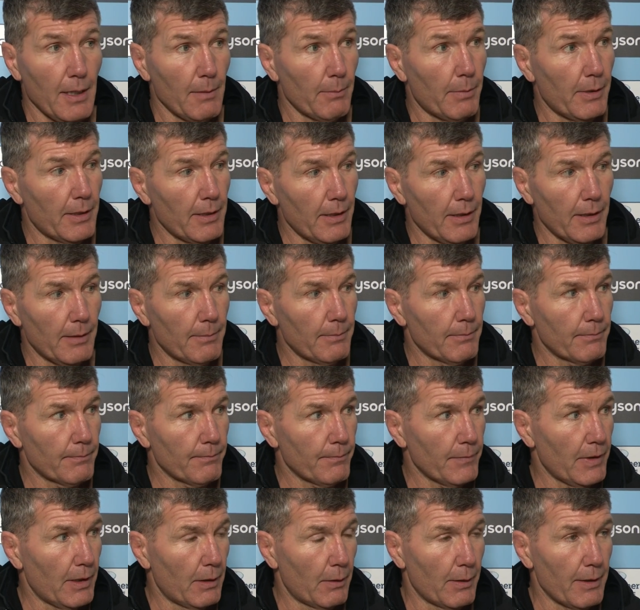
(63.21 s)
But even
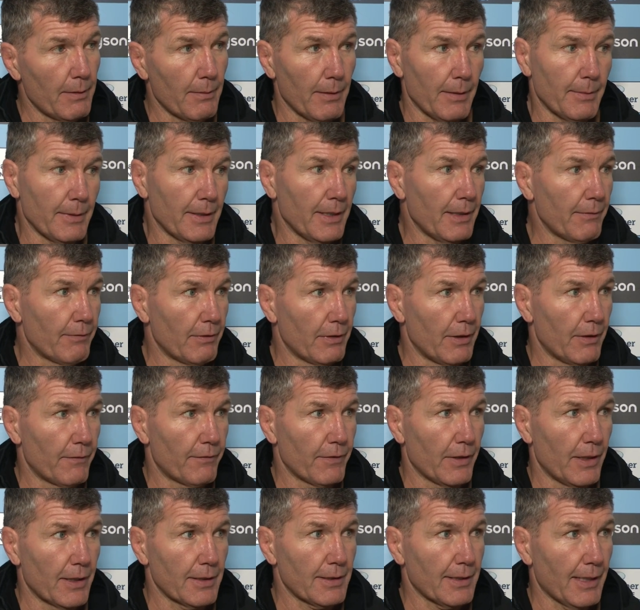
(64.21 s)
in the
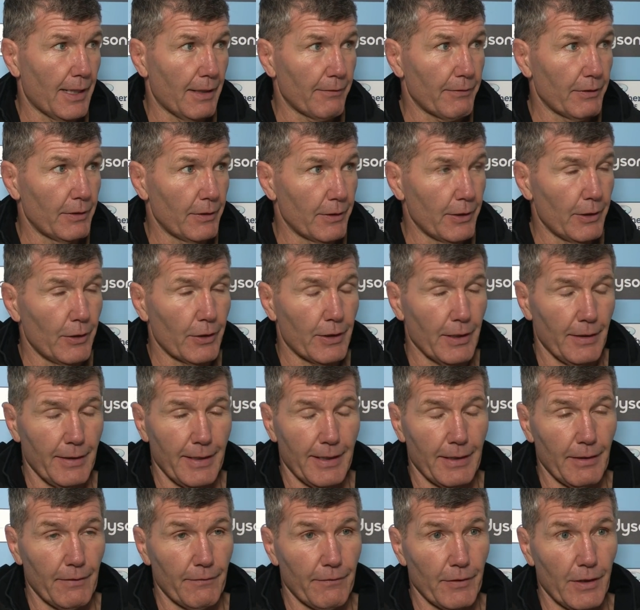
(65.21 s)
first half, you know, you look at the
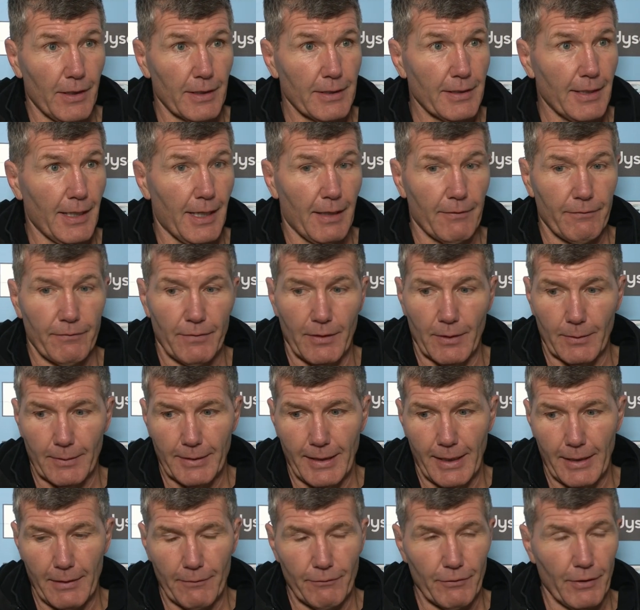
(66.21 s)
end of the first half, you know,
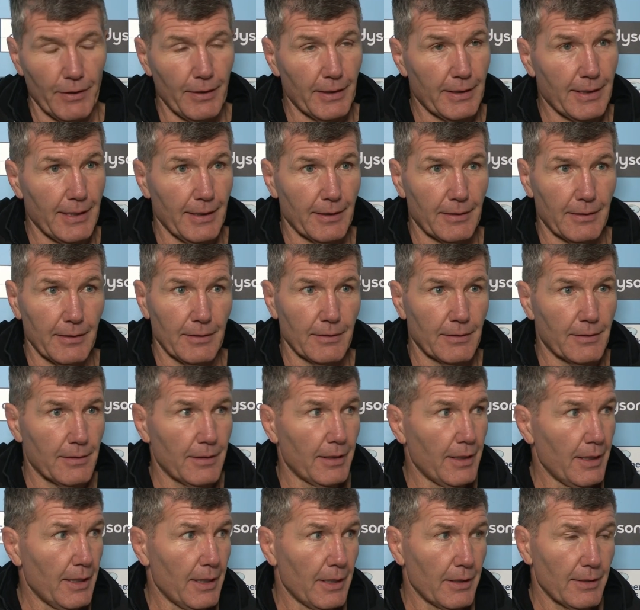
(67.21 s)
getting in front of the kickers,
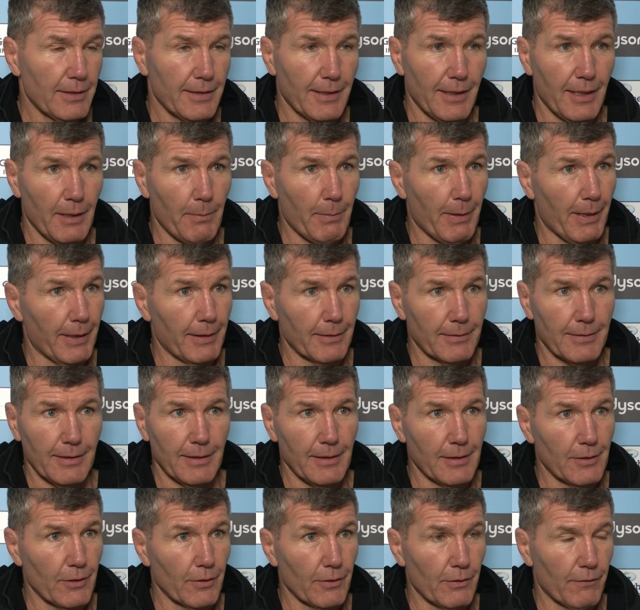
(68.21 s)
silly
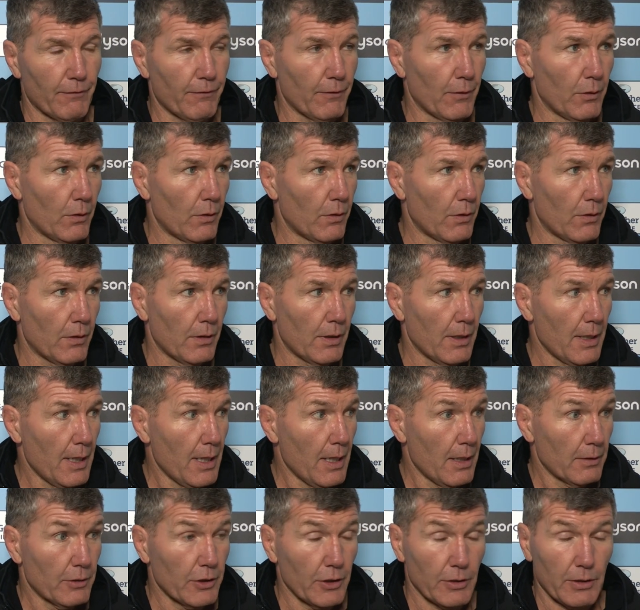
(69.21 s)
penalties on the floor,
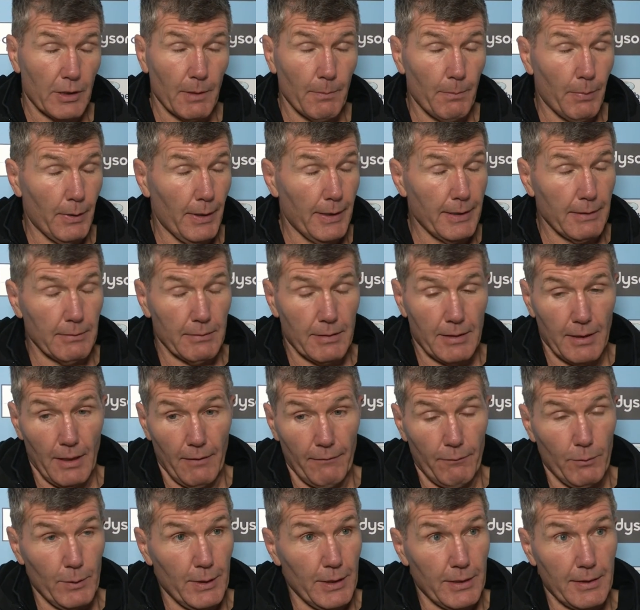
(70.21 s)
just complete
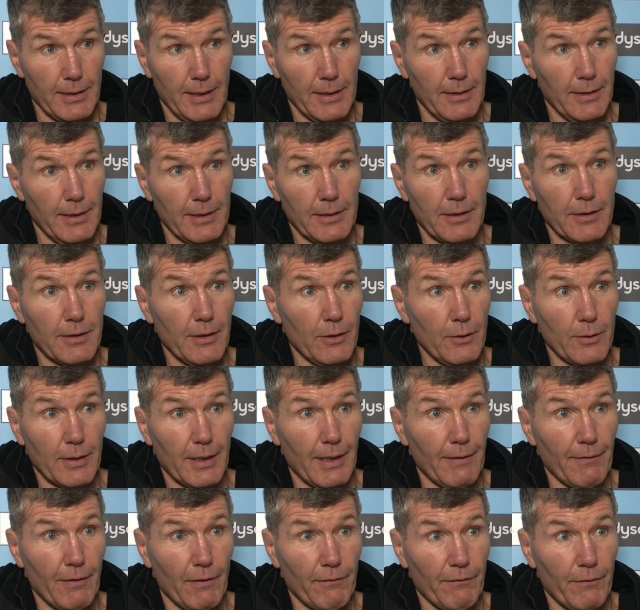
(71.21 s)
stuff we just didn't need to do to
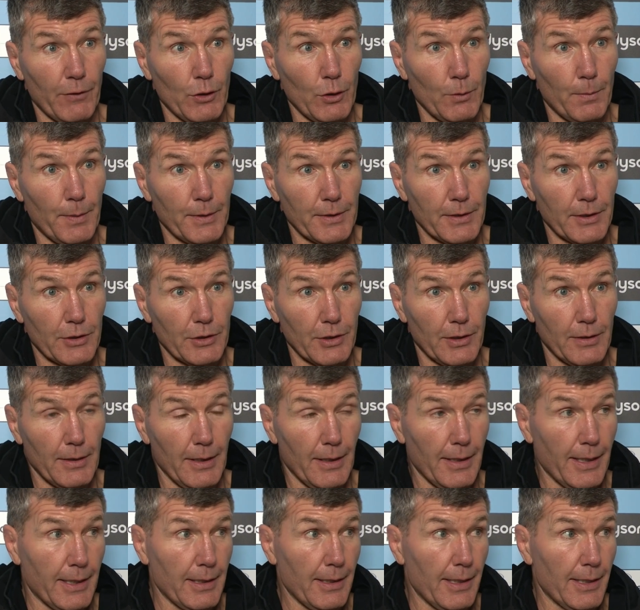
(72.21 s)
give up field position
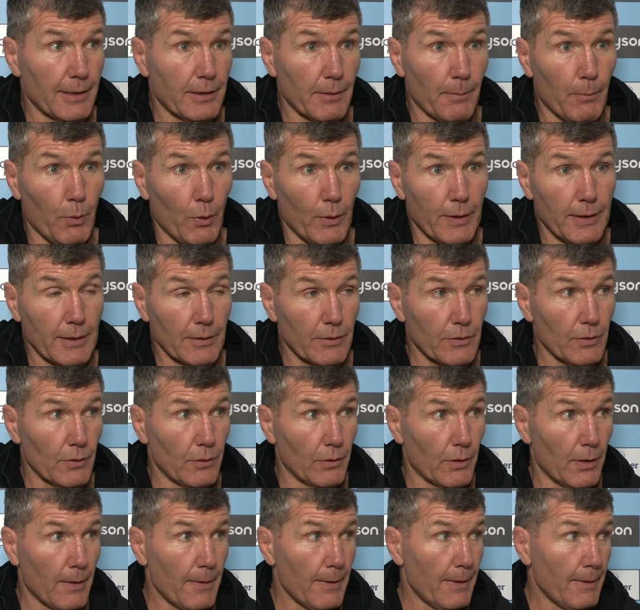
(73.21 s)
that then led to points
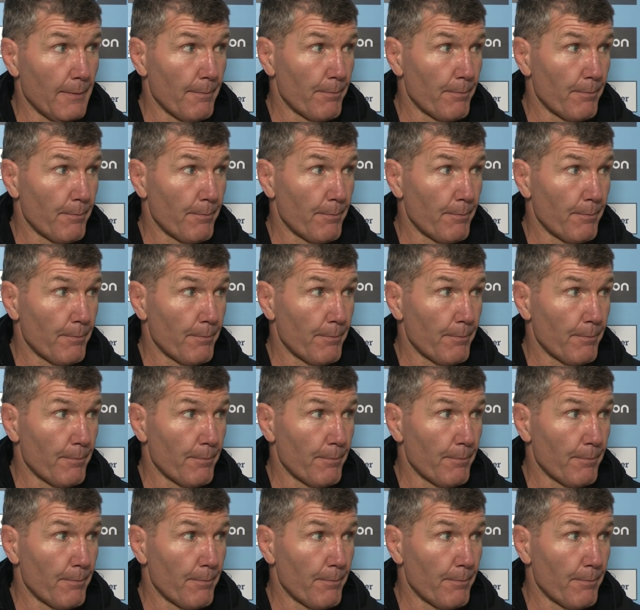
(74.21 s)
or.